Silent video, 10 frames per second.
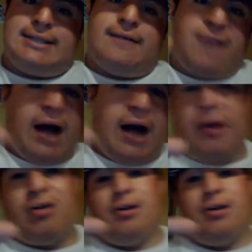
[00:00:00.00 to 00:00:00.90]
Five. I'll
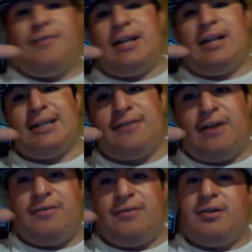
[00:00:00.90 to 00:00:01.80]
call it the Fantastic Five.
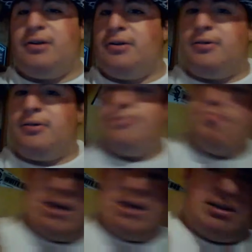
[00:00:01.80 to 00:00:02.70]

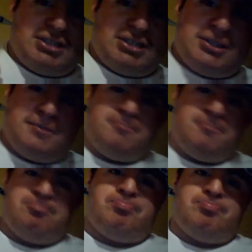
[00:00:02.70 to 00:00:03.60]
Bears,
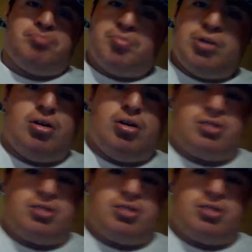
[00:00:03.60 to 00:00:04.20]
Bulls,